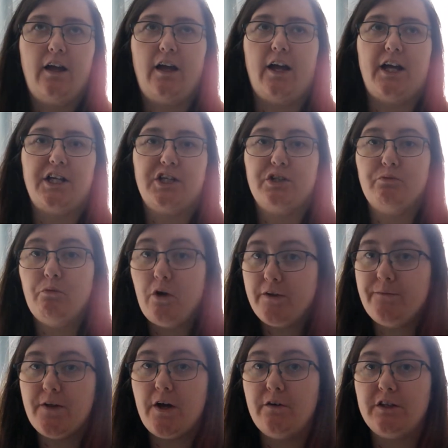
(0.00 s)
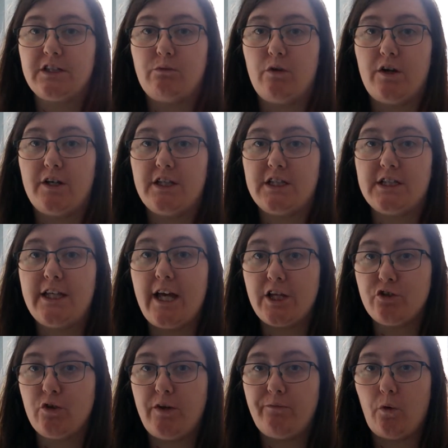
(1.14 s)
and one of those was the
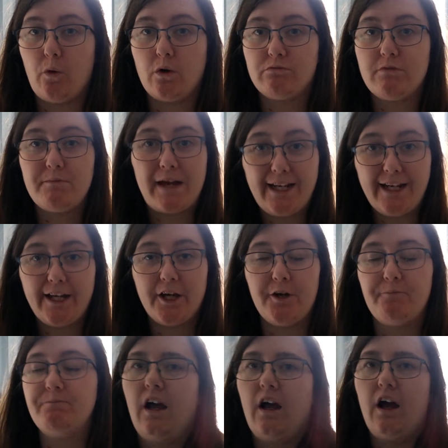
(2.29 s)
entry for Romania.